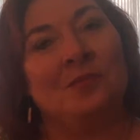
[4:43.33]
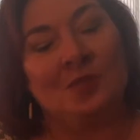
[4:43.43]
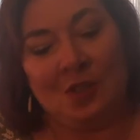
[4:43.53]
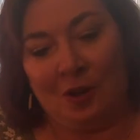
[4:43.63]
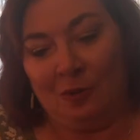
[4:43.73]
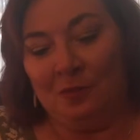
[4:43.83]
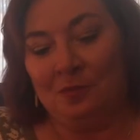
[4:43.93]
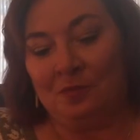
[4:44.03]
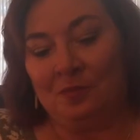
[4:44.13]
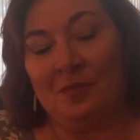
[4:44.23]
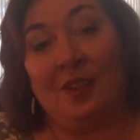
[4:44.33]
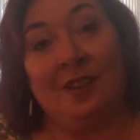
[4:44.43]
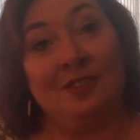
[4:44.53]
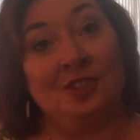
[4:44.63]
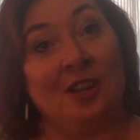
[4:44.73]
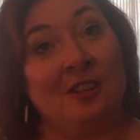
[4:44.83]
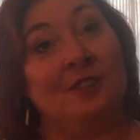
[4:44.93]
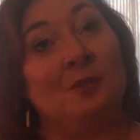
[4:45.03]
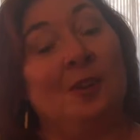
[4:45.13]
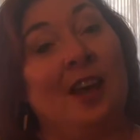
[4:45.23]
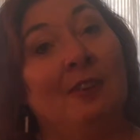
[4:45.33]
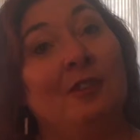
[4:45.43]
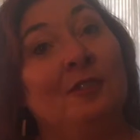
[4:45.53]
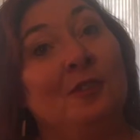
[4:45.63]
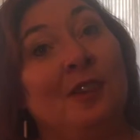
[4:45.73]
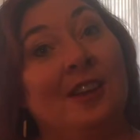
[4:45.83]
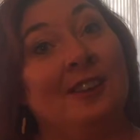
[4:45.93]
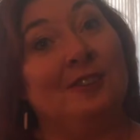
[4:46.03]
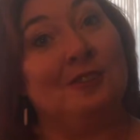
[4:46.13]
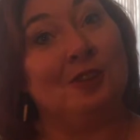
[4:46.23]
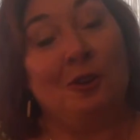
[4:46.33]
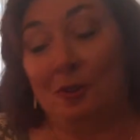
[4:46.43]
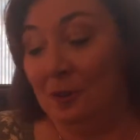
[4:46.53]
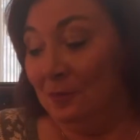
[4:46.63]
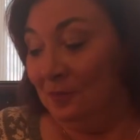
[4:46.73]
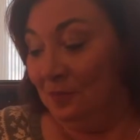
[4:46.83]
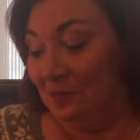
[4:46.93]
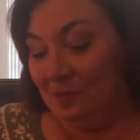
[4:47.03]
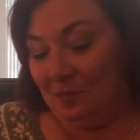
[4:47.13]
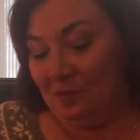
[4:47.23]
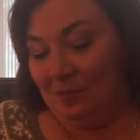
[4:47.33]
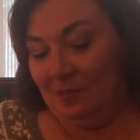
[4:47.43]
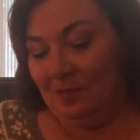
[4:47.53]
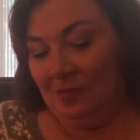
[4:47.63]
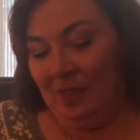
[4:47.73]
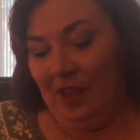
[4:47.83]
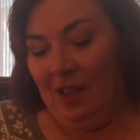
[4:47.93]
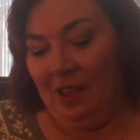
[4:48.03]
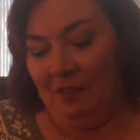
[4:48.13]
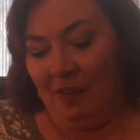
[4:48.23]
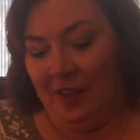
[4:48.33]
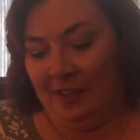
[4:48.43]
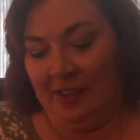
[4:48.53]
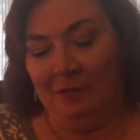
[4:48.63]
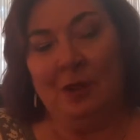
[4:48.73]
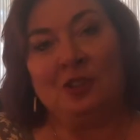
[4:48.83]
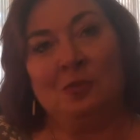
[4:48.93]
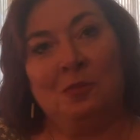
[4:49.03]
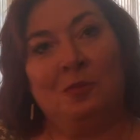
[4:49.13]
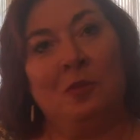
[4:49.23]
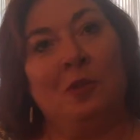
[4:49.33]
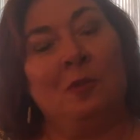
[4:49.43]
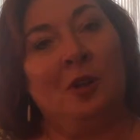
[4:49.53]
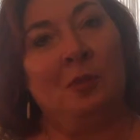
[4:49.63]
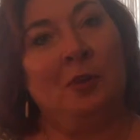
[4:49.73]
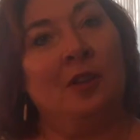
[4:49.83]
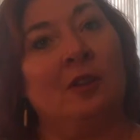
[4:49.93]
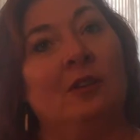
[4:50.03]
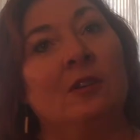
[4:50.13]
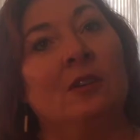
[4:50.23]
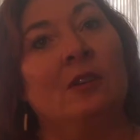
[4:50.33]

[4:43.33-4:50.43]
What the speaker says: So, check this one out if you'd like a good joke. And finally, I've mentioned before the middle pillar.